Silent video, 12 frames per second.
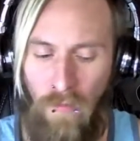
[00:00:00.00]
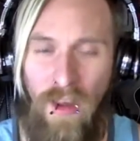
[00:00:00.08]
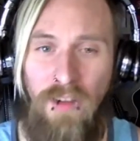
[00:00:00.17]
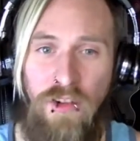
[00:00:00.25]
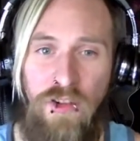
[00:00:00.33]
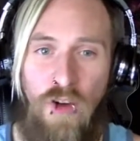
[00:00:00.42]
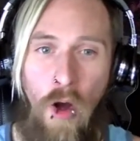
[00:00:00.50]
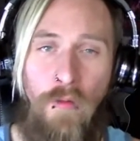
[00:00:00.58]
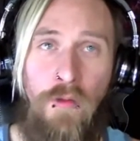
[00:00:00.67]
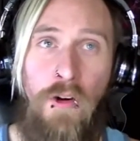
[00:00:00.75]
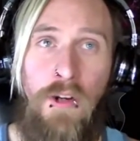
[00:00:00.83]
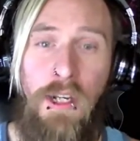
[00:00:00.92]
It's a soft
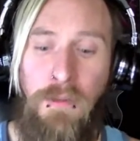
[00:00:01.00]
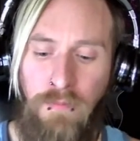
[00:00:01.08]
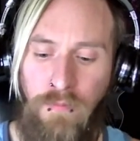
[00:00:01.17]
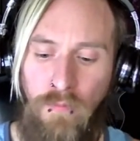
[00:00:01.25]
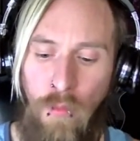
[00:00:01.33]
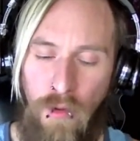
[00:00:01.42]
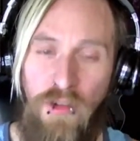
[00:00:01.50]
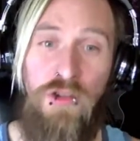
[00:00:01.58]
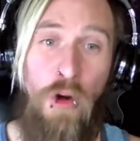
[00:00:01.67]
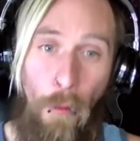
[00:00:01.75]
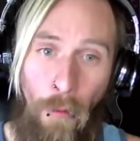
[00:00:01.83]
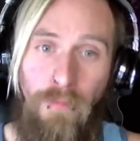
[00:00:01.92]
cookie, which is
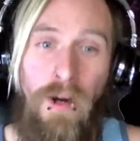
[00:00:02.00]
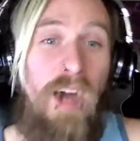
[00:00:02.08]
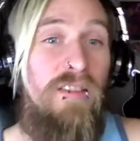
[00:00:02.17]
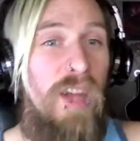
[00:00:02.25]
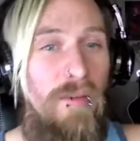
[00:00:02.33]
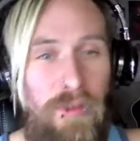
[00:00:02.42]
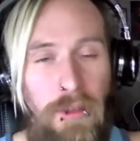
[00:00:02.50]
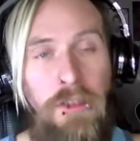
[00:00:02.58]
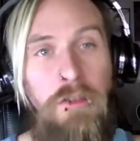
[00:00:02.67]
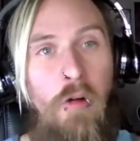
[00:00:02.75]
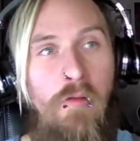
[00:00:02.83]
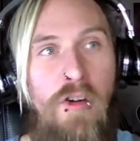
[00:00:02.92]
cool. I love a good
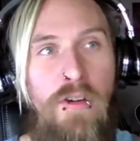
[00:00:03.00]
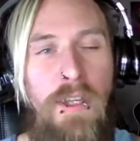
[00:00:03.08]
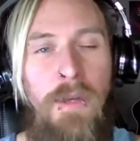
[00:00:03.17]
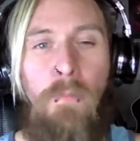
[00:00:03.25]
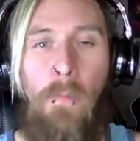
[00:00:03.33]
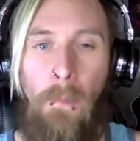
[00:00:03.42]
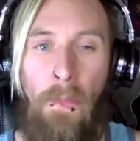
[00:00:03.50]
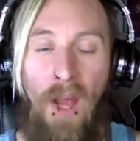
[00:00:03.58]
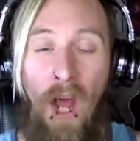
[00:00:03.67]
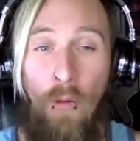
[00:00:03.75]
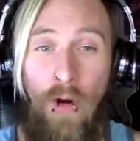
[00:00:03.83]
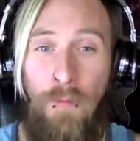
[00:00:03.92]
soft cookie.
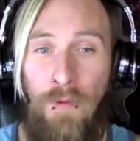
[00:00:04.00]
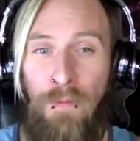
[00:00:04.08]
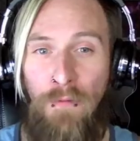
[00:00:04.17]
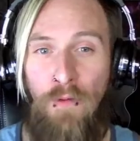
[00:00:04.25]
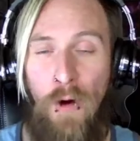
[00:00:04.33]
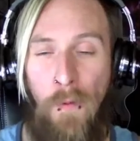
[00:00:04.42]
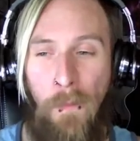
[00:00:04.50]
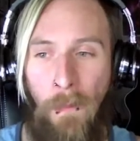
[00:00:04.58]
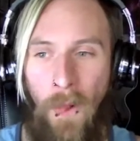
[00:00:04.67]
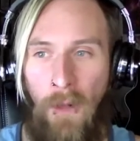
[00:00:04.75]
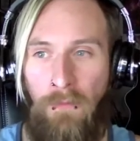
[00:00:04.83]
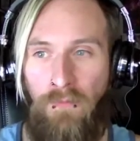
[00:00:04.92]
I would almost prefer
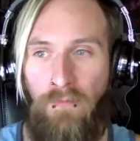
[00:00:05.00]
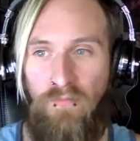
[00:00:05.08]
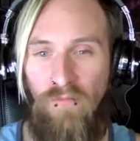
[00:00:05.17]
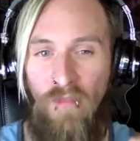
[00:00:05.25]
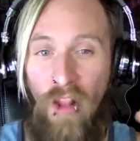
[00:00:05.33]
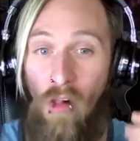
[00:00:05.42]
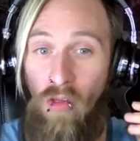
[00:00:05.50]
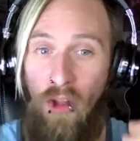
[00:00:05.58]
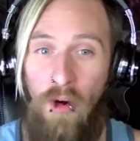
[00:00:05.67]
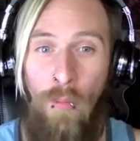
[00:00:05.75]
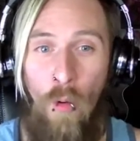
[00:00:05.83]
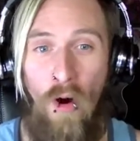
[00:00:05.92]
a
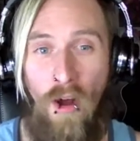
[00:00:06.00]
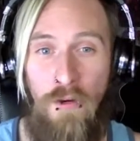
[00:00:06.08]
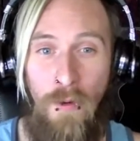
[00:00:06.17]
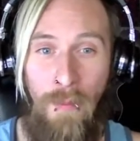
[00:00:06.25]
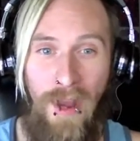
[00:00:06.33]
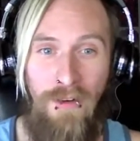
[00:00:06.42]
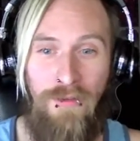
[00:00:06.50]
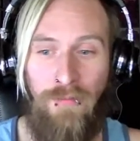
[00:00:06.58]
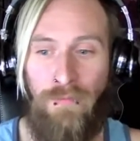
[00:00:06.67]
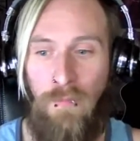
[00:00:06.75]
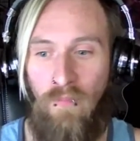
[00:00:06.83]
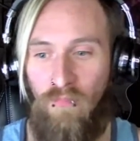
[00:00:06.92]
little more underbaked,
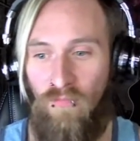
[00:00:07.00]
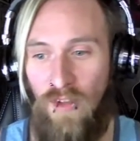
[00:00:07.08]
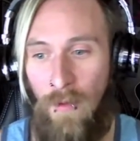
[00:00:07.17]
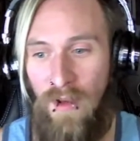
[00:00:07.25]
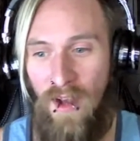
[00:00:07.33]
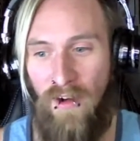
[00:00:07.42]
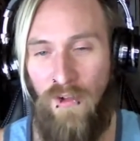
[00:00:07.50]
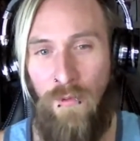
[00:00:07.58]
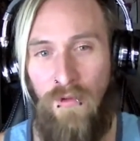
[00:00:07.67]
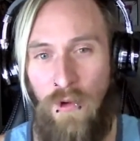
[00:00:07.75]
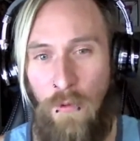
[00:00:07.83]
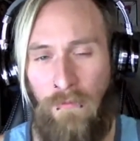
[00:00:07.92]
to be honest
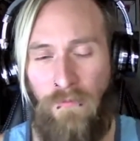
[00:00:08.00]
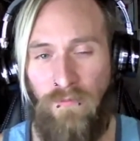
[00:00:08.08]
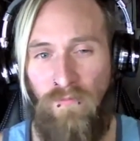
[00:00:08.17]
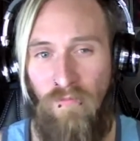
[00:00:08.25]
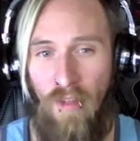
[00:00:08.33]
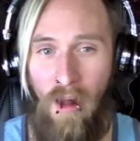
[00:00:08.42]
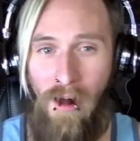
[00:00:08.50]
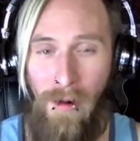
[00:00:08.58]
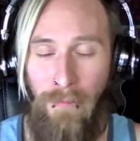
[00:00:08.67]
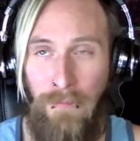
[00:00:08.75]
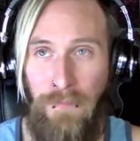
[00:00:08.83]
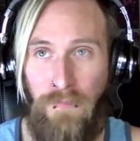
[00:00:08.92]
with you.
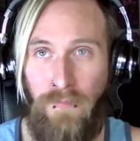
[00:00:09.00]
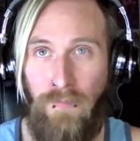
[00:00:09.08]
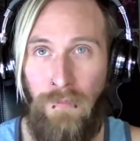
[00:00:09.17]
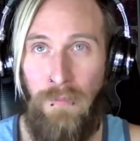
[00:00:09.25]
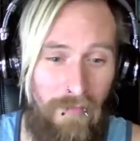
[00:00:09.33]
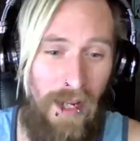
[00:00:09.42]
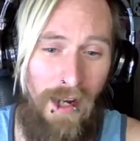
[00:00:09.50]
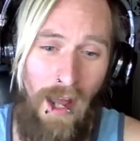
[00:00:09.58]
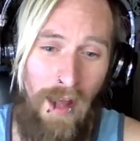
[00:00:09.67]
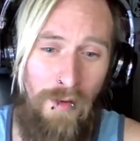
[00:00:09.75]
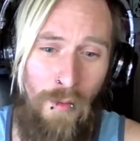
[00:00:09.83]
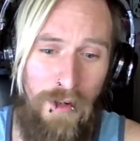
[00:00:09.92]
I
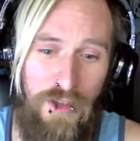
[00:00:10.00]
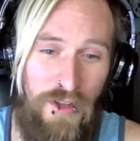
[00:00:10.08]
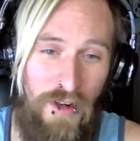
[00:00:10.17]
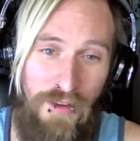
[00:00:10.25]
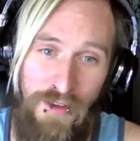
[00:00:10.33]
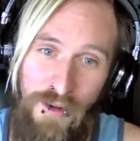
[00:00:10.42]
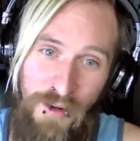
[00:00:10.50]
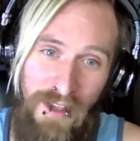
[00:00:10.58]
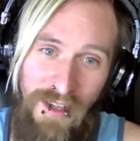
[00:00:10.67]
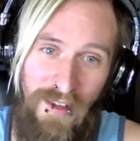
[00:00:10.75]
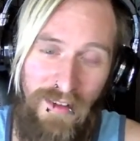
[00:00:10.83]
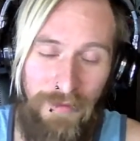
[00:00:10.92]
don't want to shit on this cookie
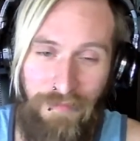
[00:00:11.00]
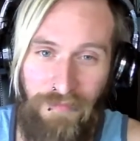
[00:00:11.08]
because